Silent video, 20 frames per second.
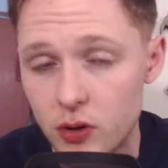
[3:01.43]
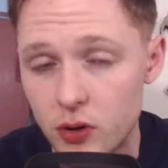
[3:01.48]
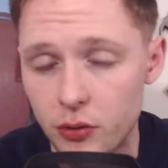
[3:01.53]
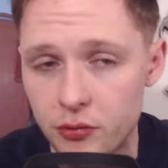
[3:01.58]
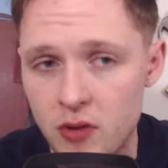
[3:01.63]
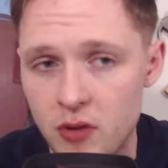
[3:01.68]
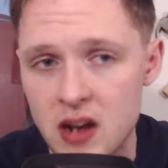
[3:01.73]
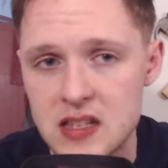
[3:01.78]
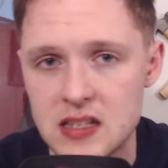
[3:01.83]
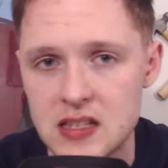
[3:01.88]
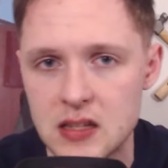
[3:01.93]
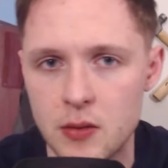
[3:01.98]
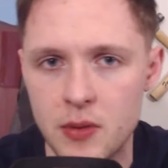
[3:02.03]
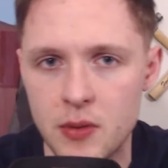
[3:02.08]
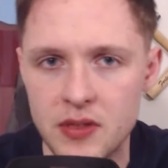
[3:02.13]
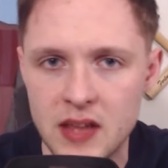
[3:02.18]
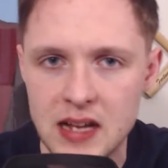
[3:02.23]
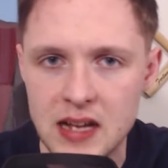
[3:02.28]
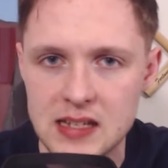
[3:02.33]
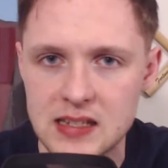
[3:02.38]
threat to them in
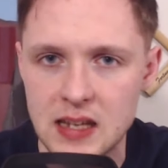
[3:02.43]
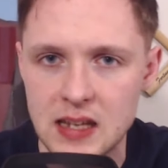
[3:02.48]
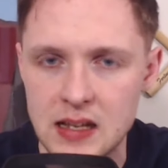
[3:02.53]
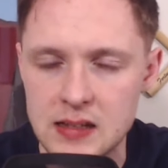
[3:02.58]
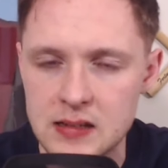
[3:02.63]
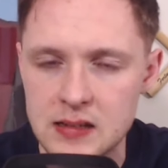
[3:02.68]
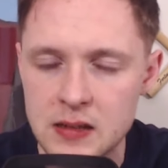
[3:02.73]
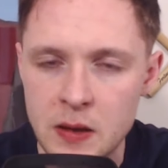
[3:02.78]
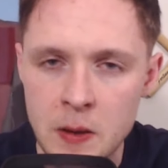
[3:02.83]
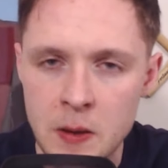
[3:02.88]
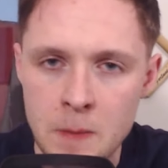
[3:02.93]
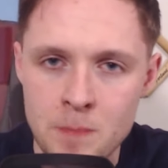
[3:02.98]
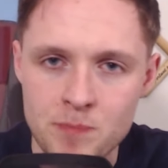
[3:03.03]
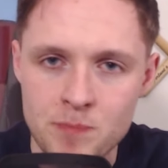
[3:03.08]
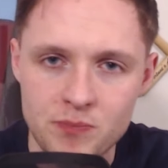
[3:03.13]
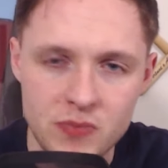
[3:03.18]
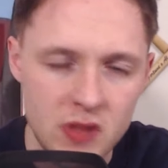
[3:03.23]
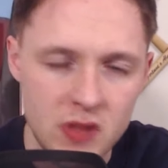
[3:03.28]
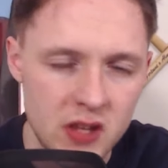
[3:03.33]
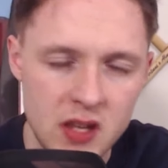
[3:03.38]
that sense.
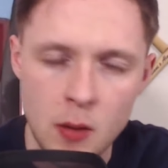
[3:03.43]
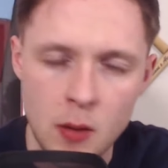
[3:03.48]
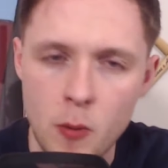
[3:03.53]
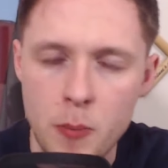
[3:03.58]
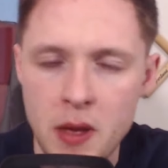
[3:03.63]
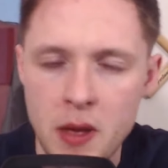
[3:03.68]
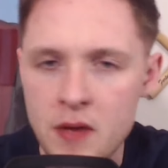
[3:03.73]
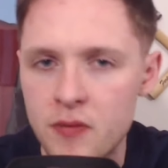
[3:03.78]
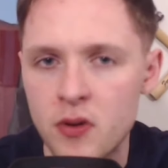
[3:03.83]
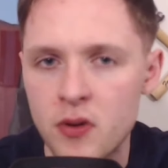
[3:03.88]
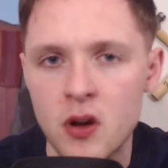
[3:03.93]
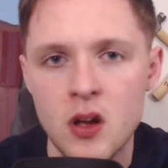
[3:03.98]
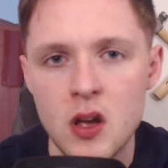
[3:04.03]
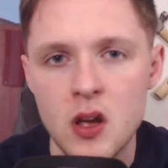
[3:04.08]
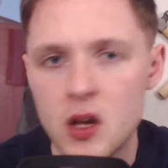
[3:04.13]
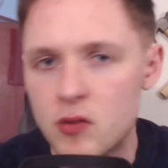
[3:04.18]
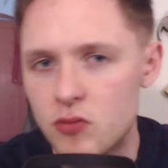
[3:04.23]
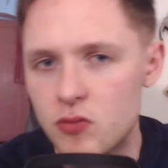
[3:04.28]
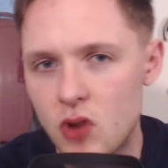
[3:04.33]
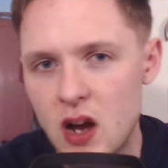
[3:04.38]
The double pivot,
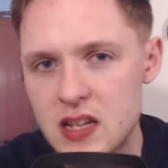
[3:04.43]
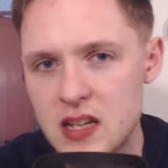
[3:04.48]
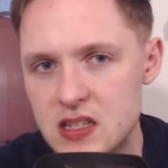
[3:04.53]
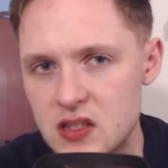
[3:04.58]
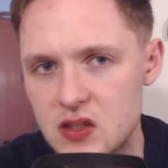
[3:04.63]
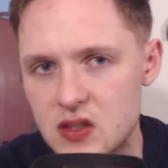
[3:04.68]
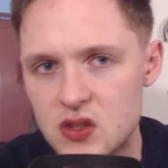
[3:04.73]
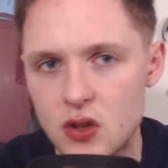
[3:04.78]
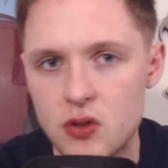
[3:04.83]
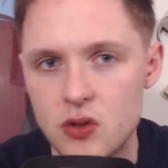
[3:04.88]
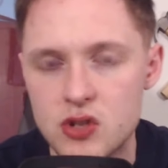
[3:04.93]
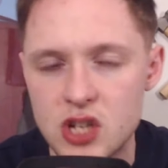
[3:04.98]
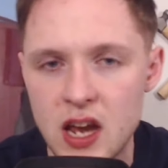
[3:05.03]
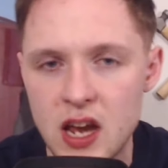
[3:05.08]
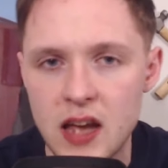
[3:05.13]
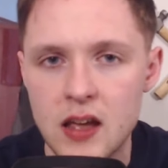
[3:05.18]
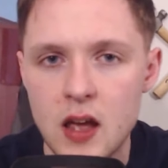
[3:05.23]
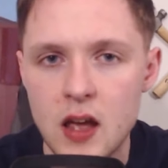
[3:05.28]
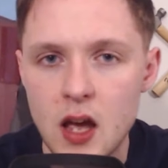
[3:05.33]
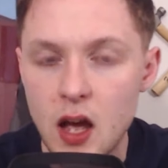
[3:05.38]
Rice and
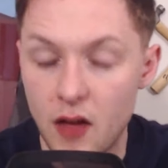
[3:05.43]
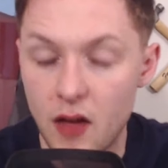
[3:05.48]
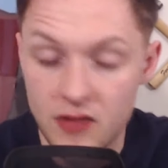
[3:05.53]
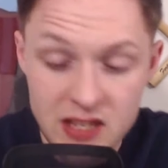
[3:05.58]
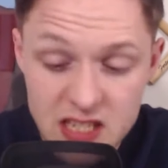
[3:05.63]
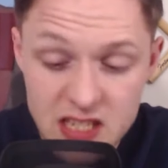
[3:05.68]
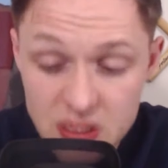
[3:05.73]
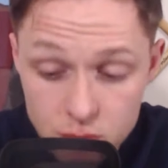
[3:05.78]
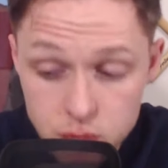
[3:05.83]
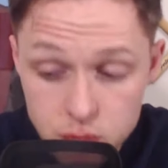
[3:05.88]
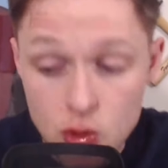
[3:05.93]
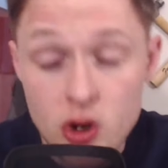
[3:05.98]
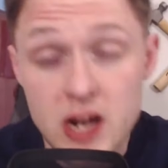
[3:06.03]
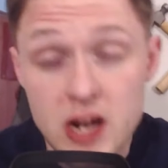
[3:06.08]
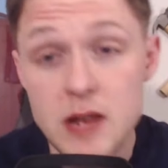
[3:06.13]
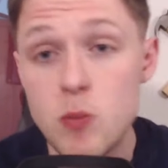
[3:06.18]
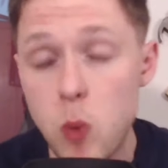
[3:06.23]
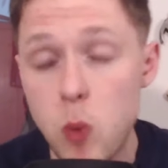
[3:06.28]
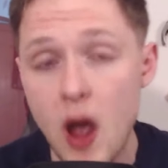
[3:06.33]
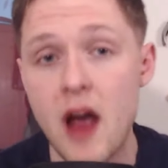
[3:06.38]
Suchek, and this is really
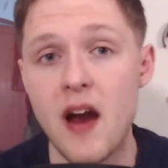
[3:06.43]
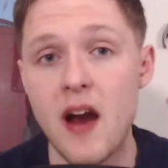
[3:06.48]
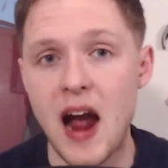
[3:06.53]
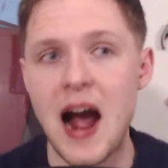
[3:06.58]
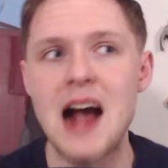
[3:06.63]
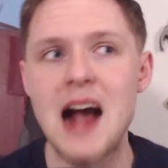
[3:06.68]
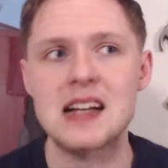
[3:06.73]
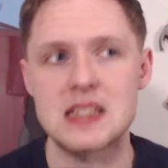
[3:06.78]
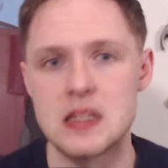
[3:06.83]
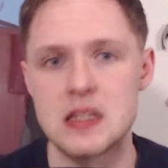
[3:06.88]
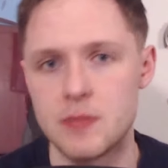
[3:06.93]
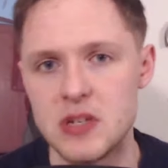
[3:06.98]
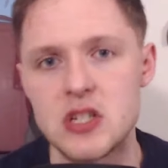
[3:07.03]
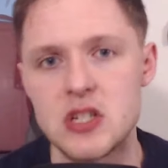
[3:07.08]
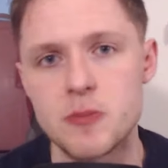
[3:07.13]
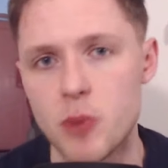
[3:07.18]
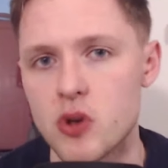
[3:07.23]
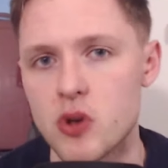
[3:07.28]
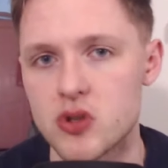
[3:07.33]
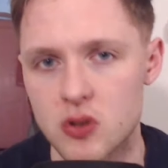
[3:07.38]
where it has to be
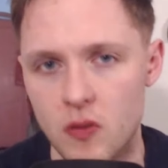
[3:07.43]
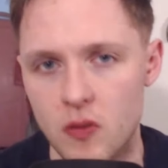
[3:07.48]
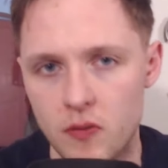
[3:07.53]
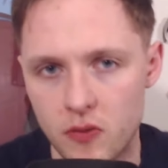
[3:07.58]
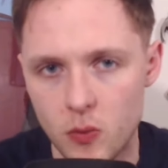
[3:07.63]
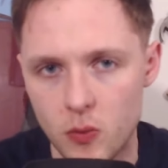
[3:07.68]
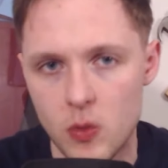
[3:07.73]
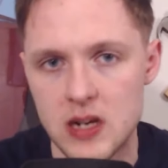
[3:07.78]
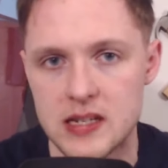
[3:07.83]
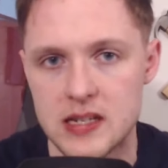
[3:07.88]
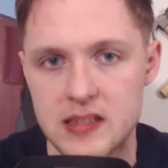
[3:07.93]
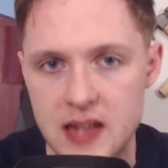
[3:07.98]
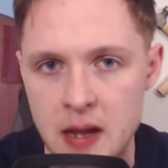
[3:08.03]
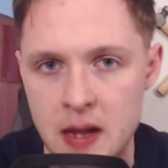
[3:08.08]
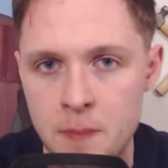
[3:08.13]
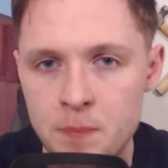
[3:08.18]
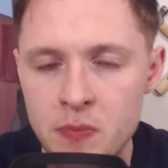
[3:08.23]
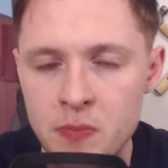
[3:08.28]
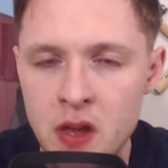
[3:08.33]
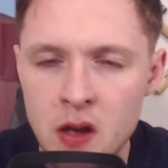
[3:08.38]
spot on from West Ham.